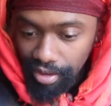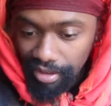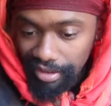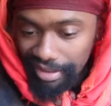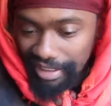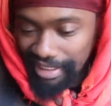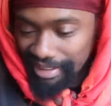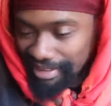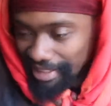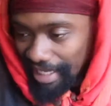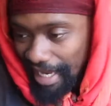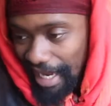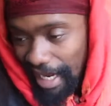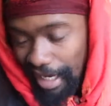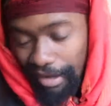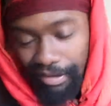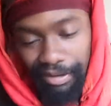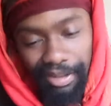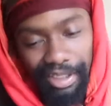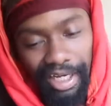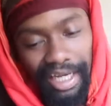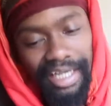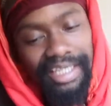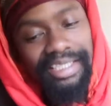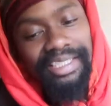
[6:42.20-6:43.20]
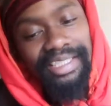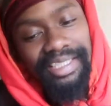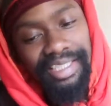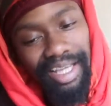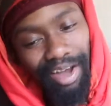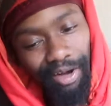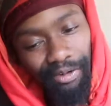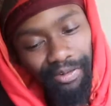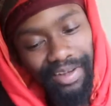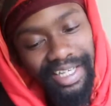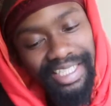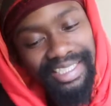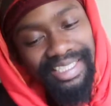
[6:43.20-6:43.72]

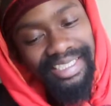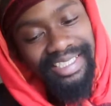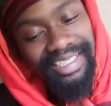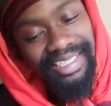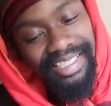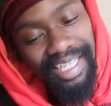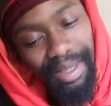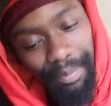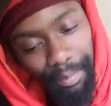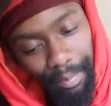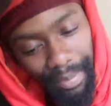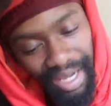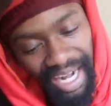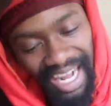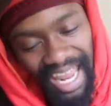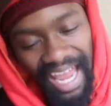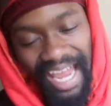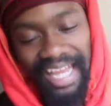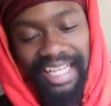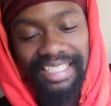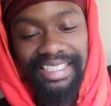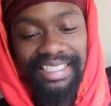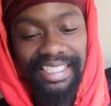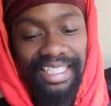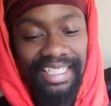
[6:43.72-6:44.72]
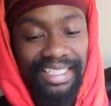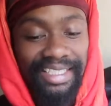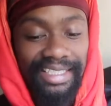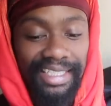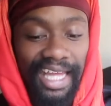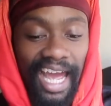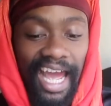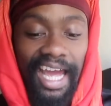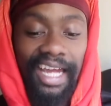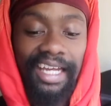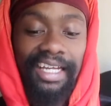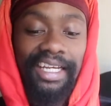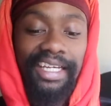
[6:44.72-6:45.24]
itself is symbolizing
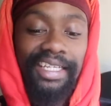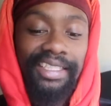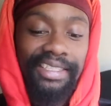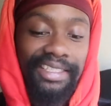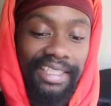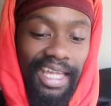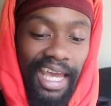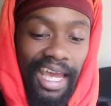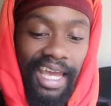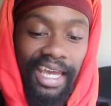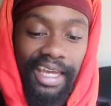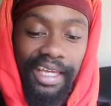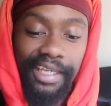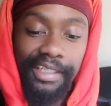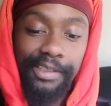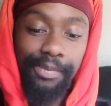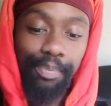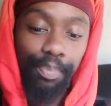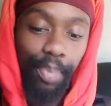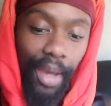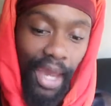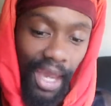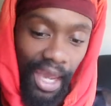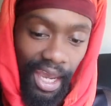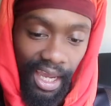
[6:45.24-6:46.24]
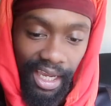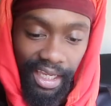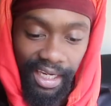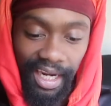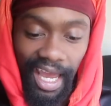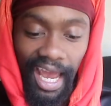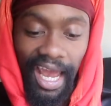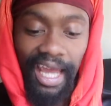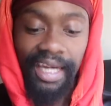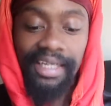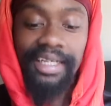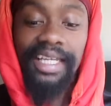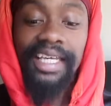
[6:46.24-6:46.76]
that there is pain
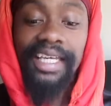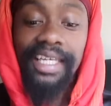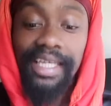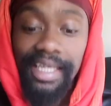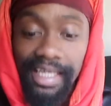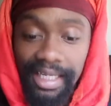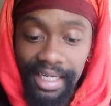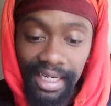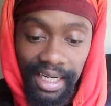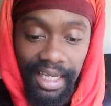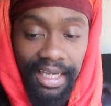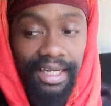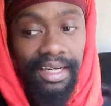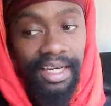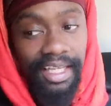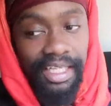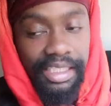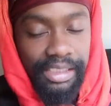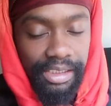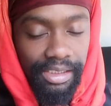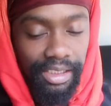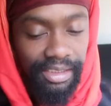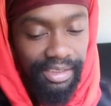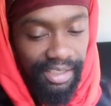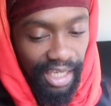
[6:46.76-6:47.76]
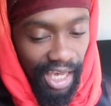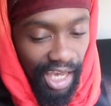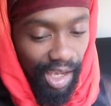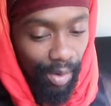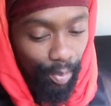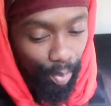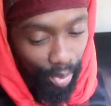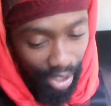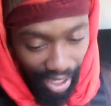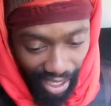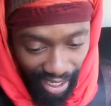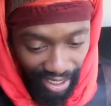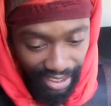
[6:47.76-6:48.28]
and healing needs to take
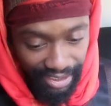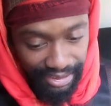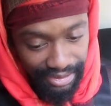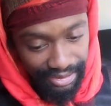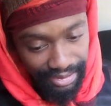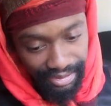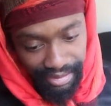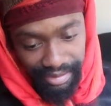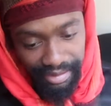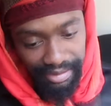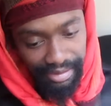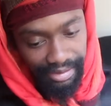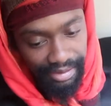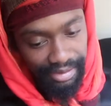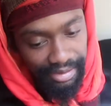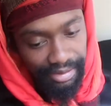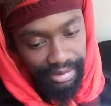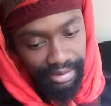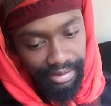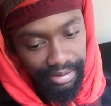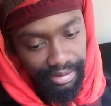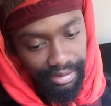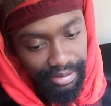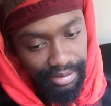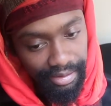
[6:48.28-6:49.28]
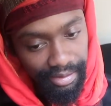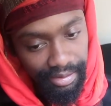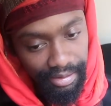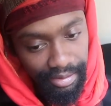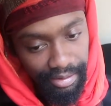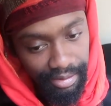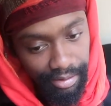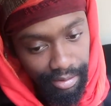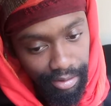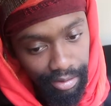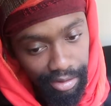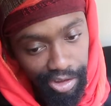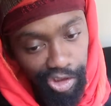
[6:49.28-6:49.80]
place.
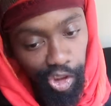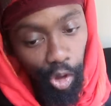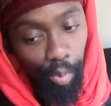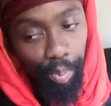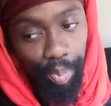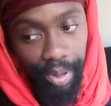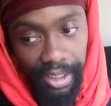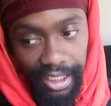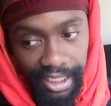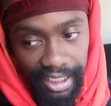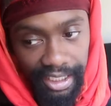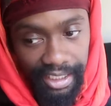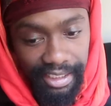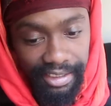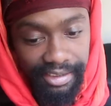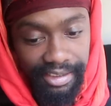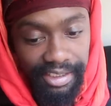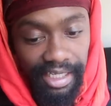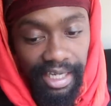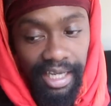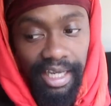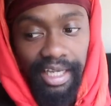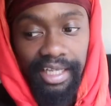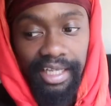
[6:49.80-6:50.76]
So please